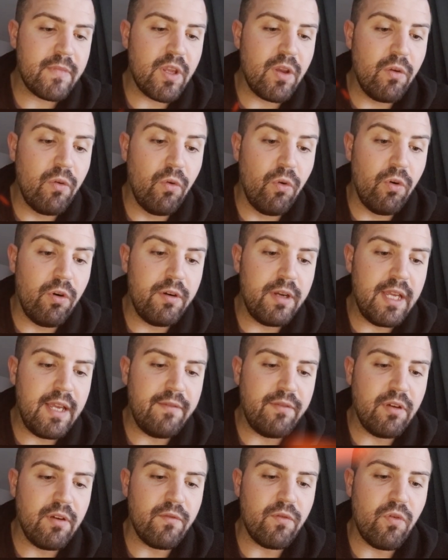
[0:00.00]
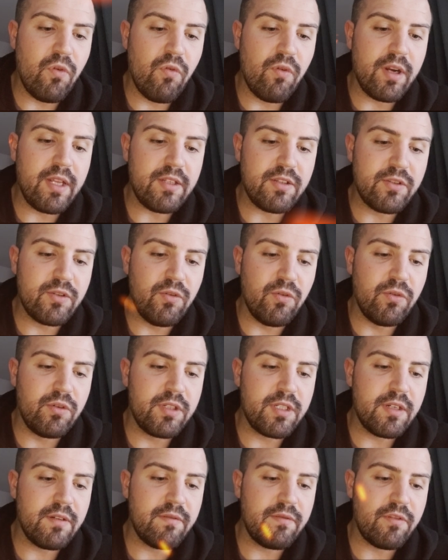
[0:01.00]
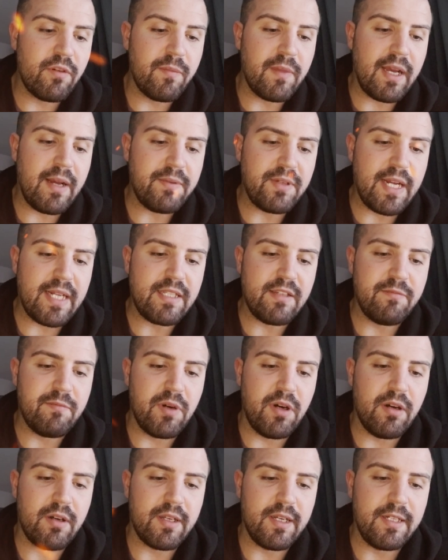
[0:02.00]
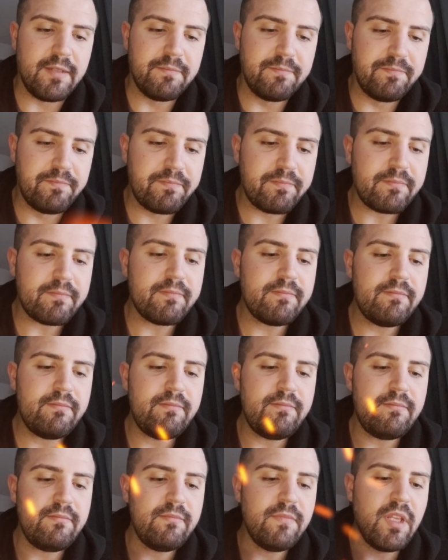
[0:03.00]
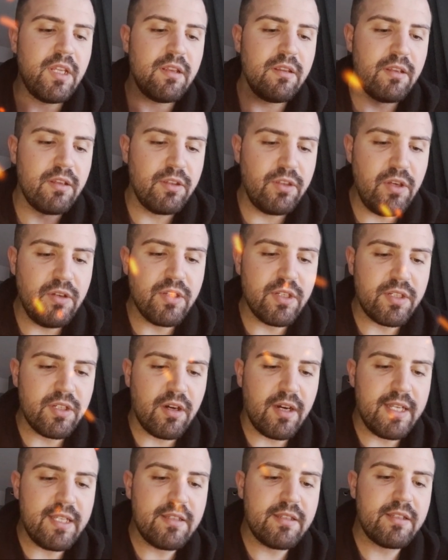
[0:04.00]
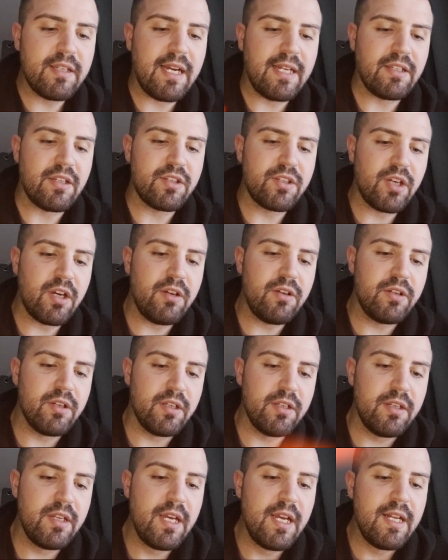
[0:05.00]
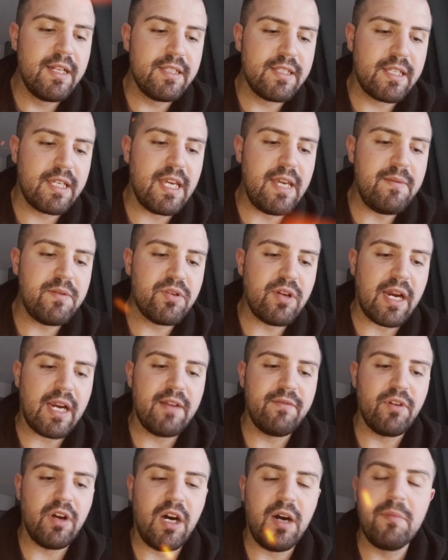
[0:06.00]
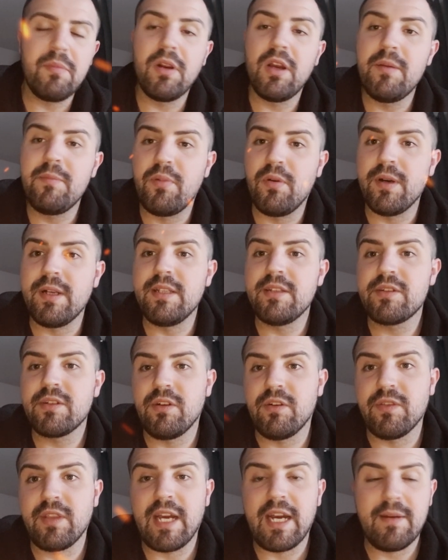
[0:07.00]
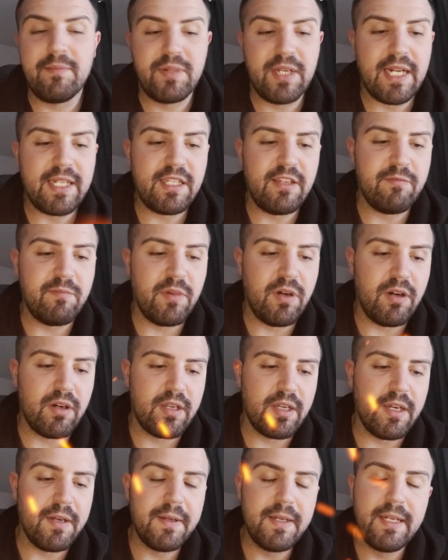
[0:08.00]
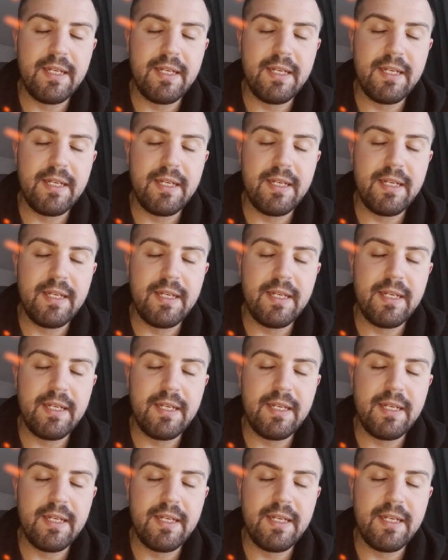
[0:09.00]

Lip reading: Or if you've already scored from that objective marker, use a dice as a token to keep track of your upload points on that objective marker.